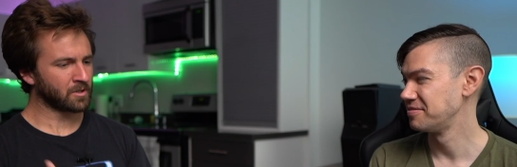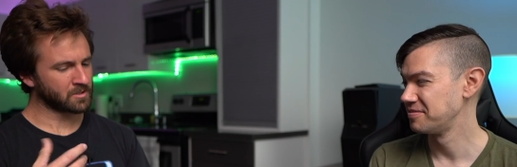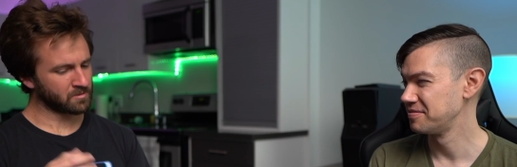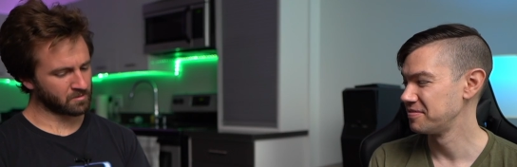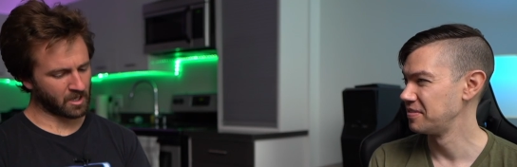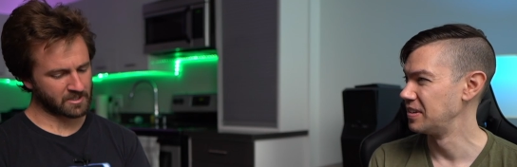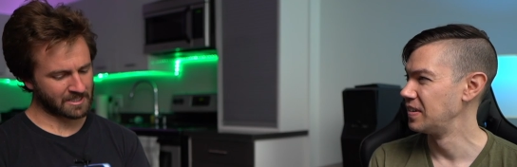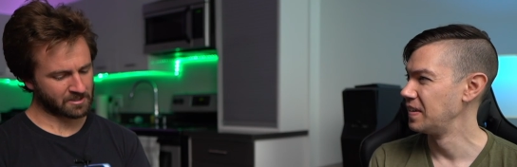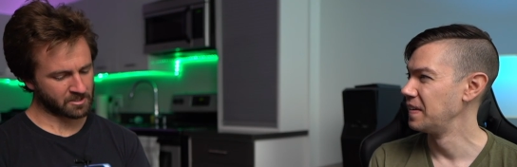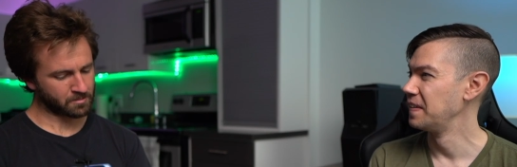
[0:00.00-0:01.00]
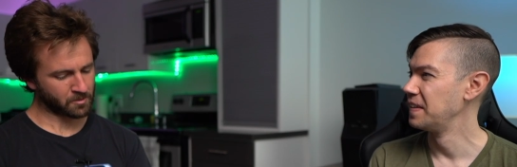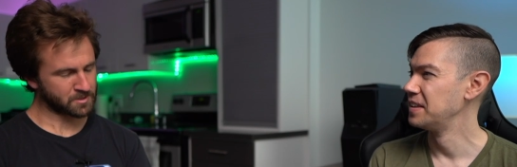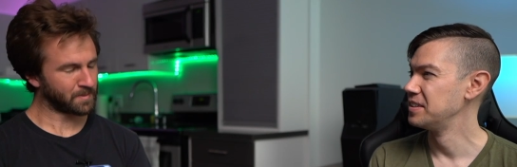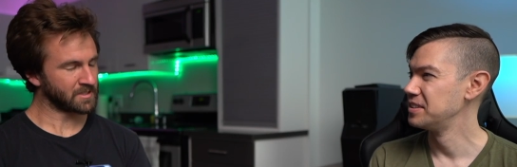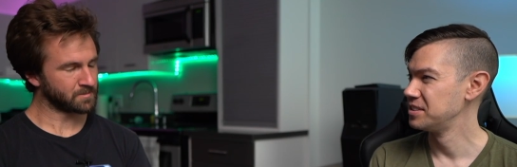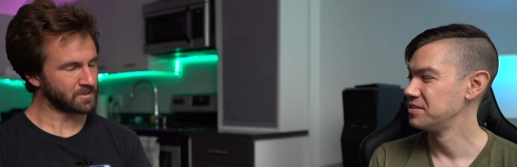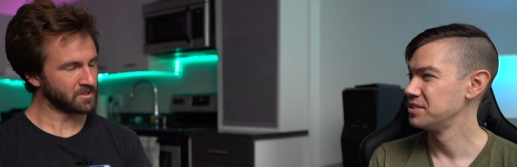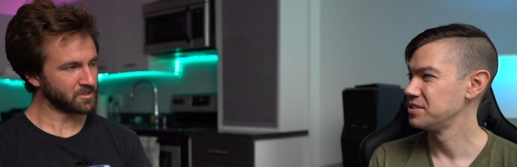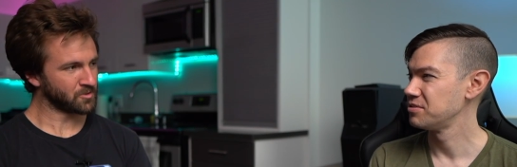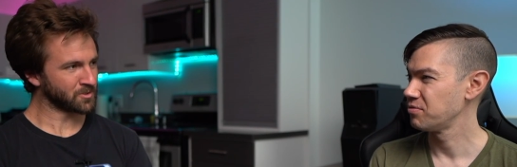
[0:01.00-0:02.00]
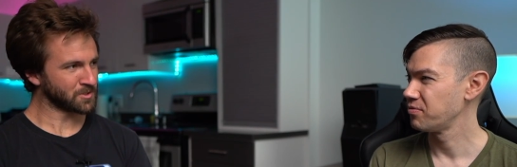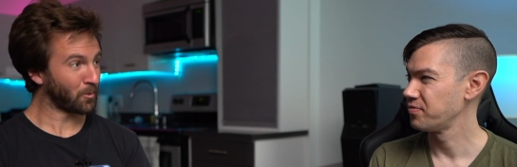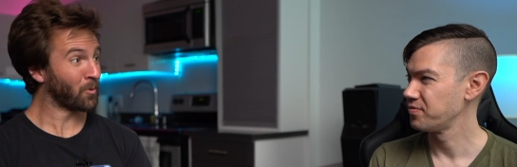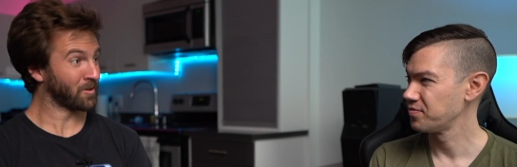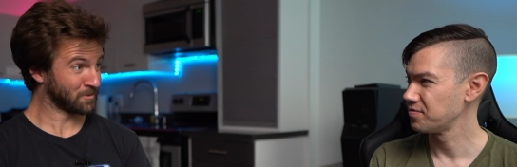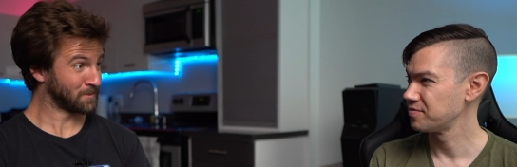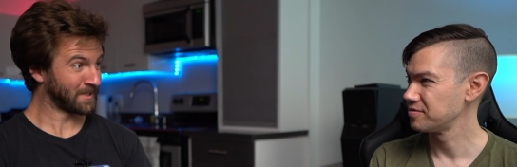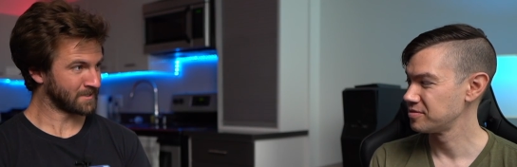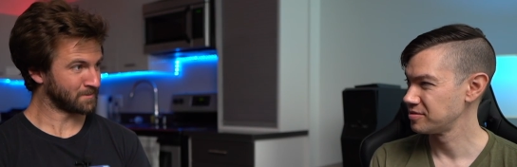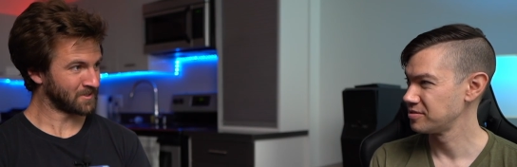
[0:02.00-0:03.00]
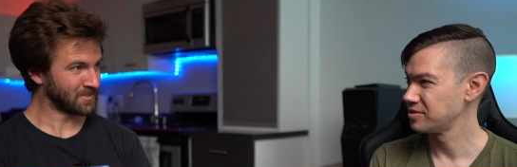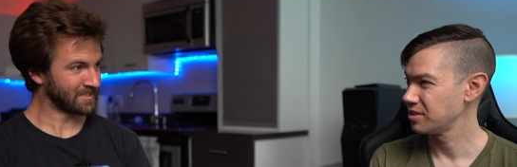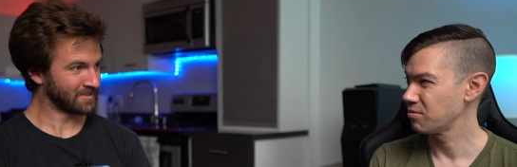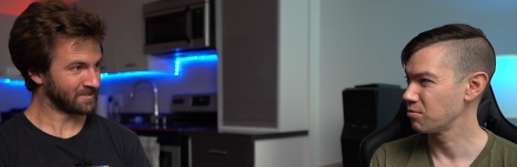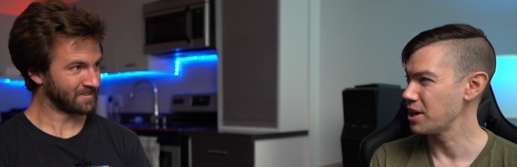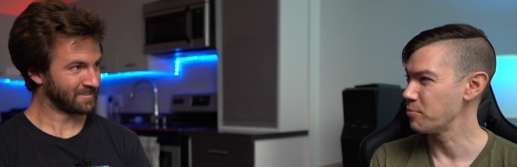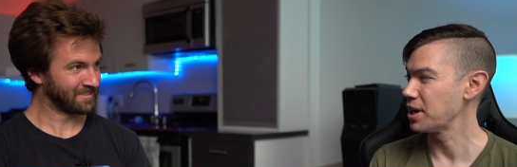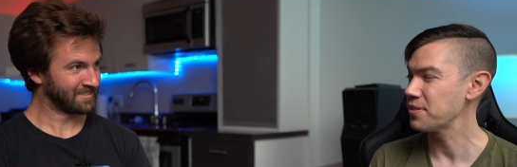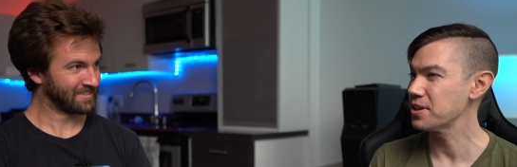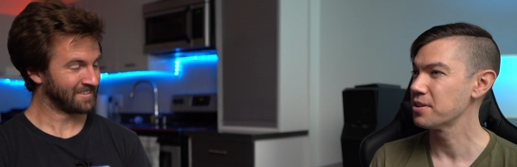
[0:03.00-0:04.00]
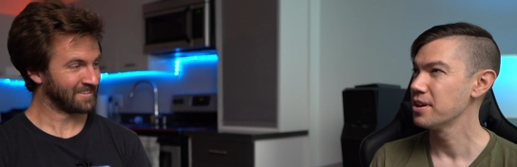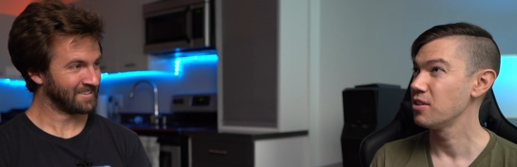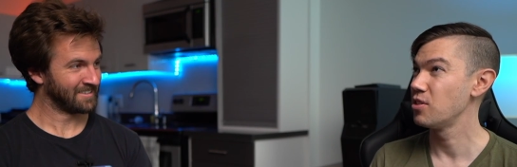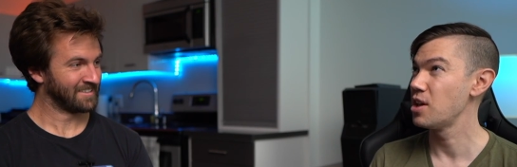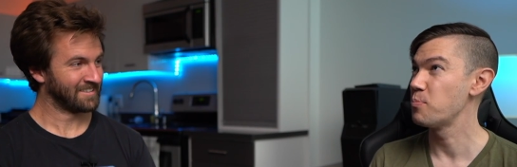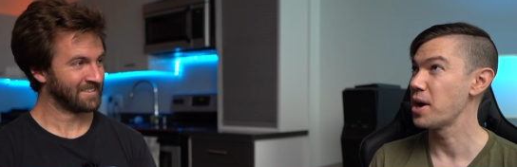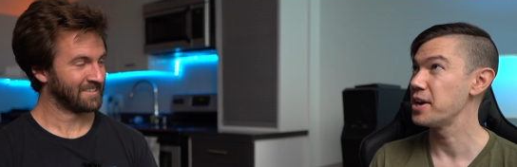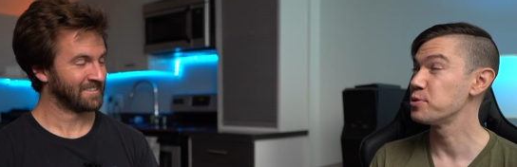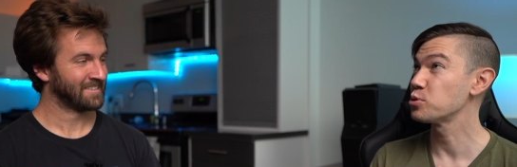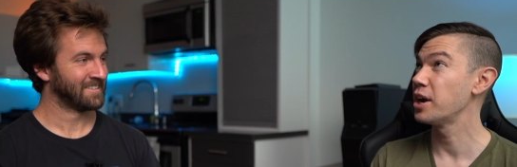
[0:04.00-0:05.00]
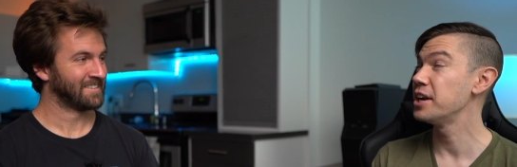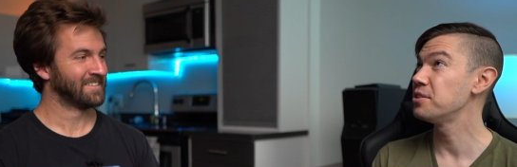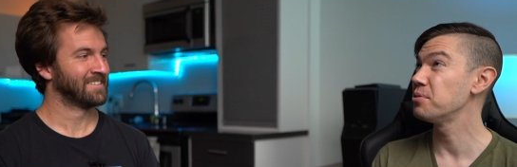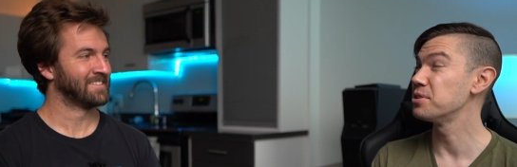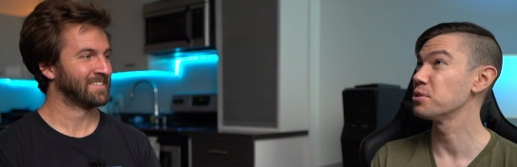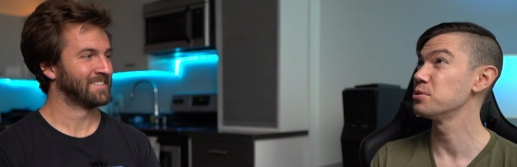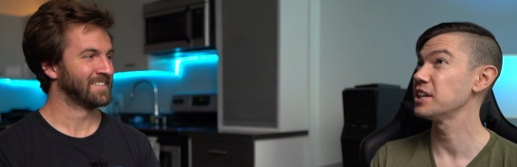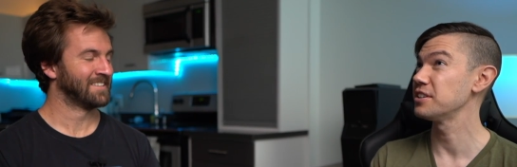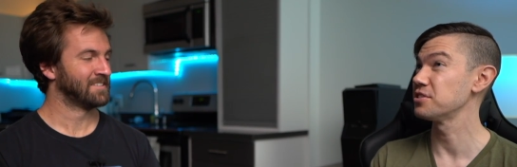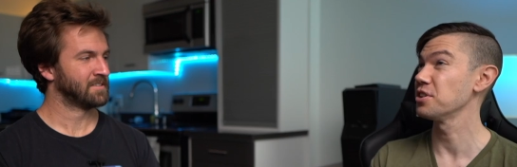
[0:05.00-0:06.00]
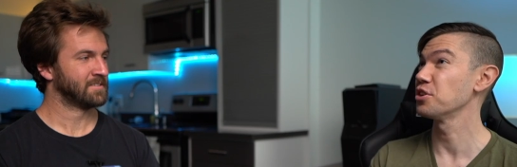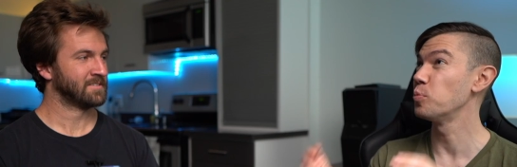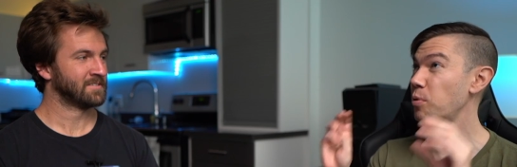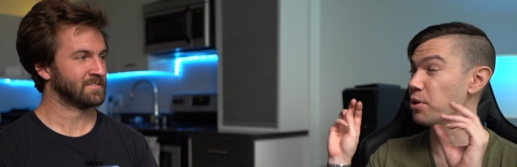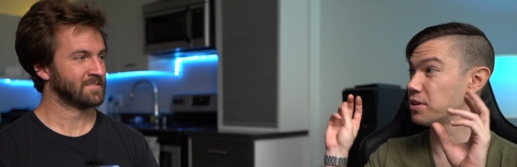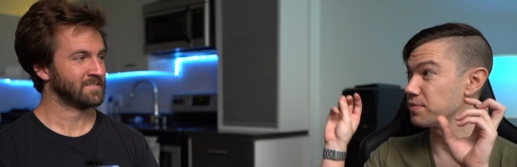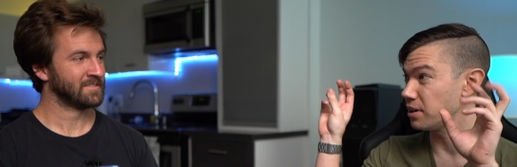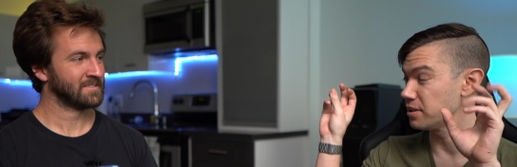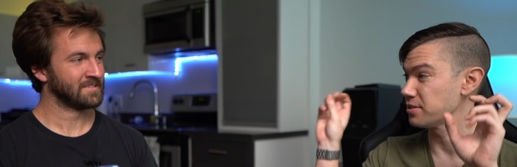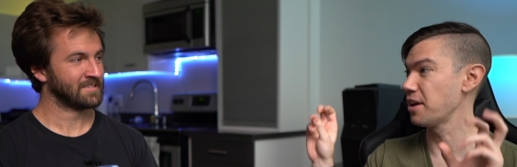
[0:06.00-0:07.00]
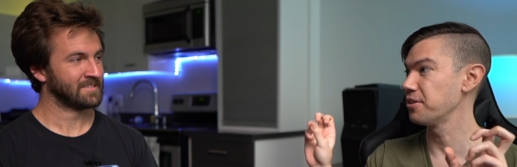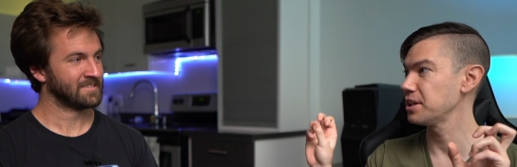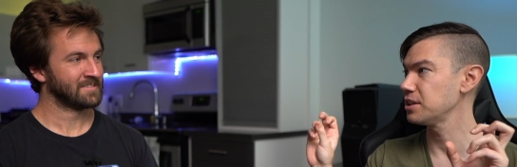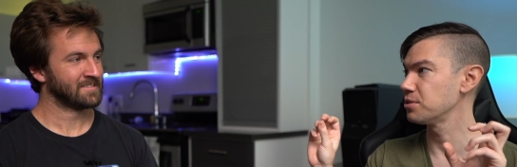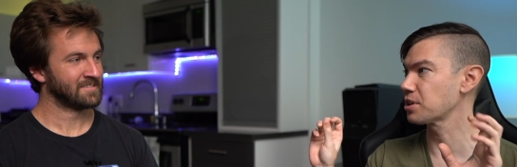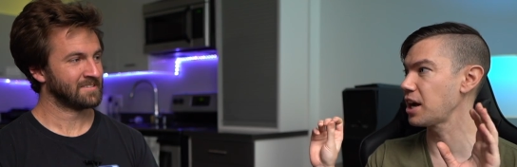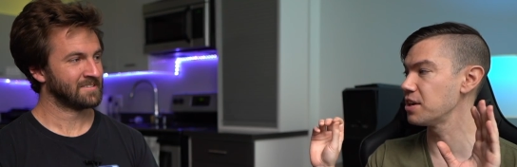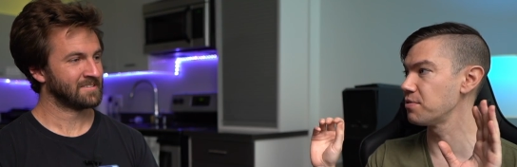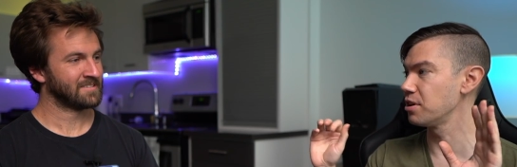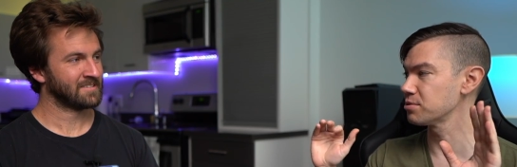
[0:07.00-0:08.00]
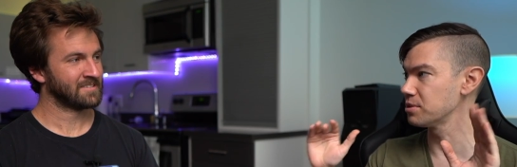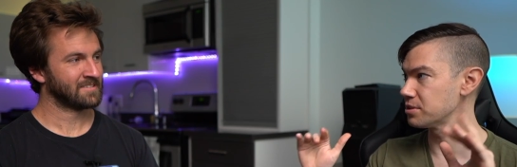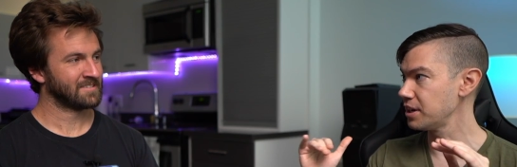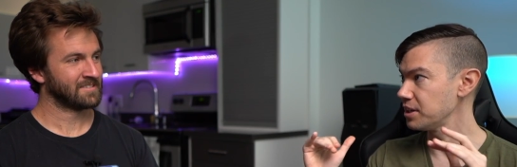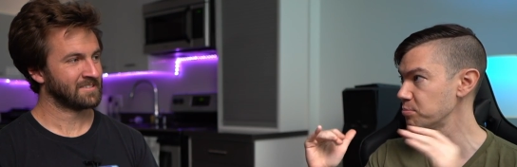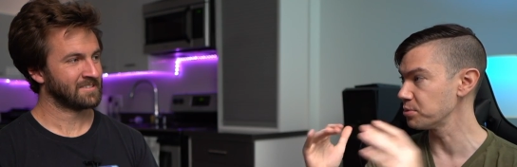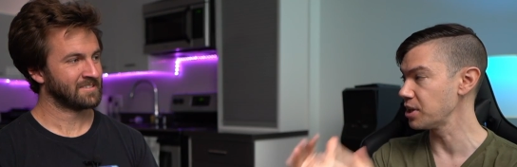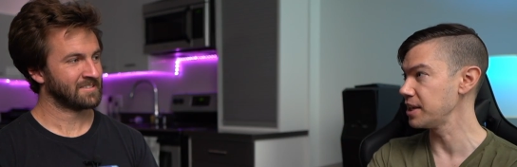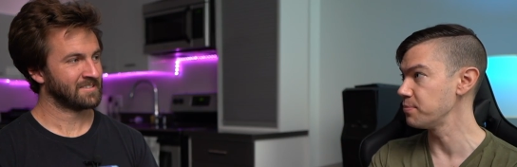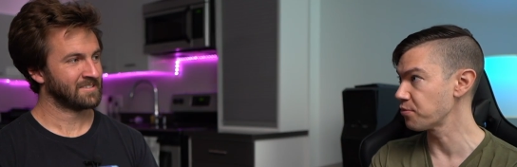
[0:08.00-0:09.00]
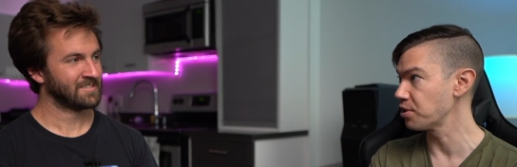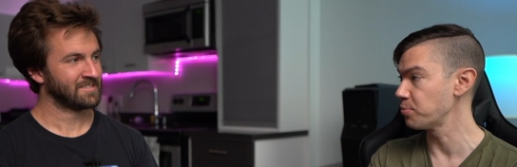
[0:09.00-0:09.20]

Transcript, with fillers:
Speaker 1: only causality, but responsibility too. Where's the point of responsibility?
Speaker 2: Right. But I think that by trying to associate a single point of causality, you're kind of also assigning assigning blame for a